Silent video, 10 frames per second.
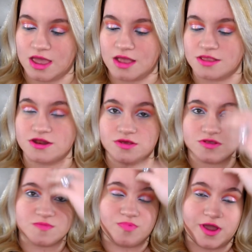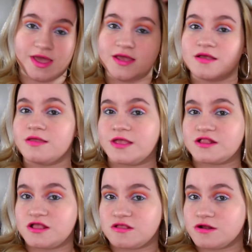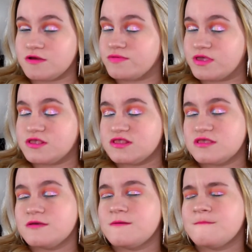And then you spray it like this on your face.